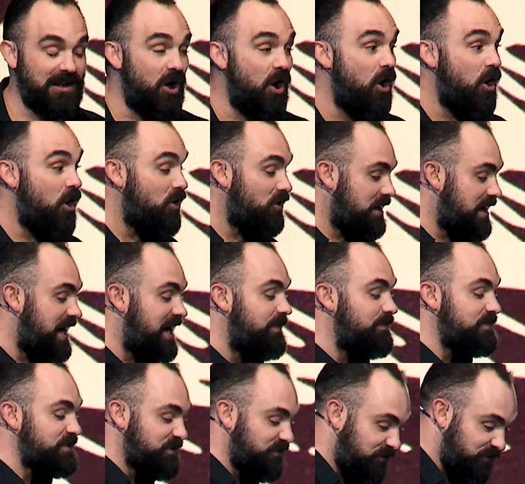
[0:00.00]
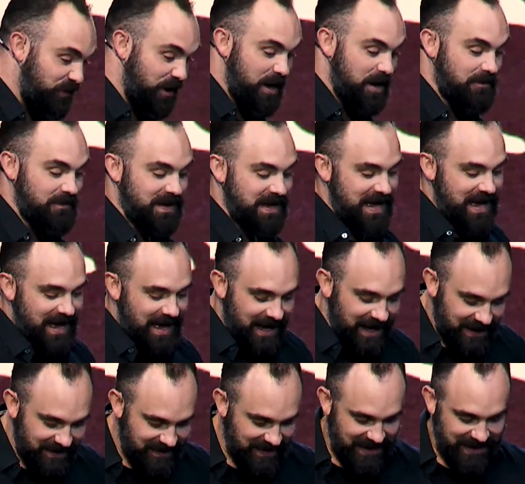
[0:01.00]
all comes from
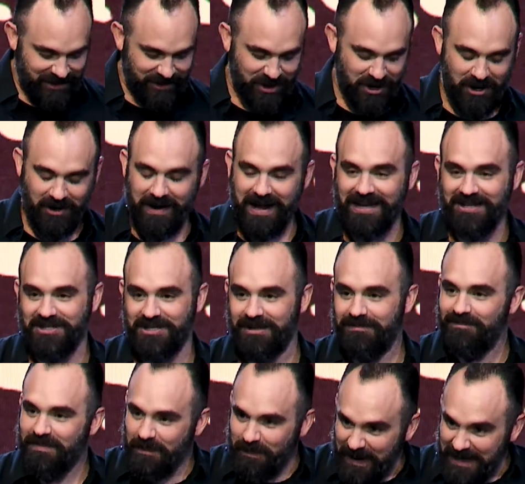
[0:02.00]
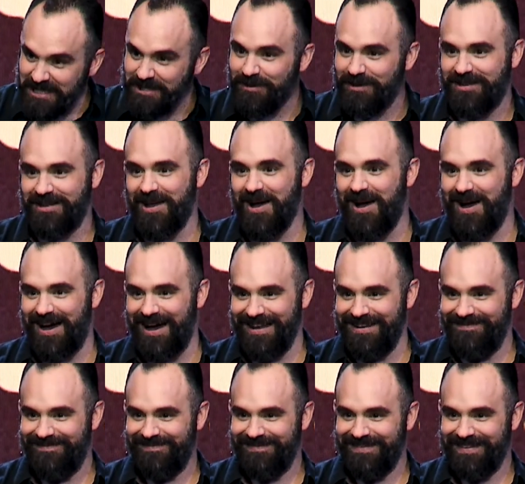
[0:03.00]
the incarnation. Peace with God
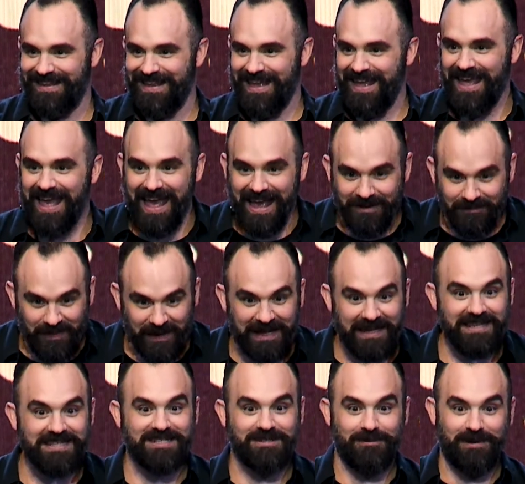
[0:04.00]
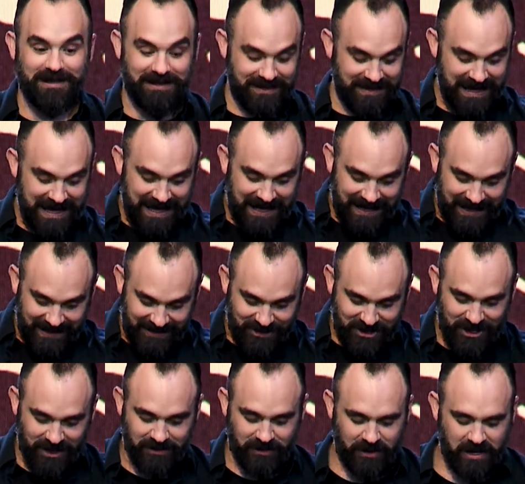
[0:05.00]
and peace with each
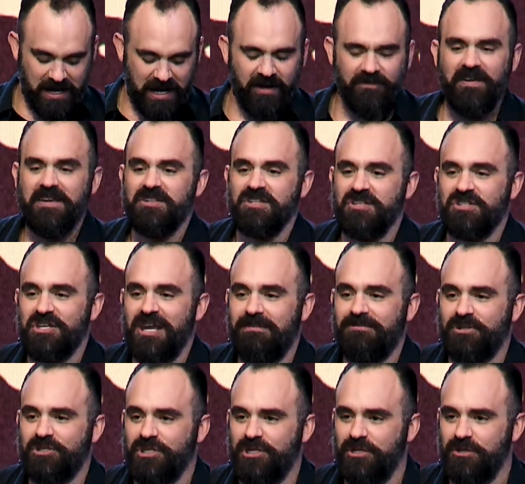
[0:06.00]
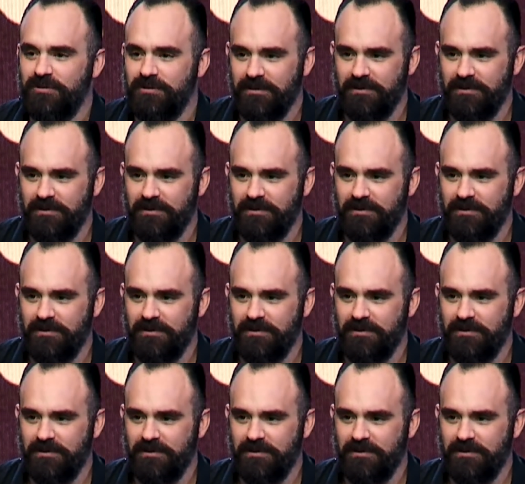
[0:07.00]
other. Ephesians chapter 2,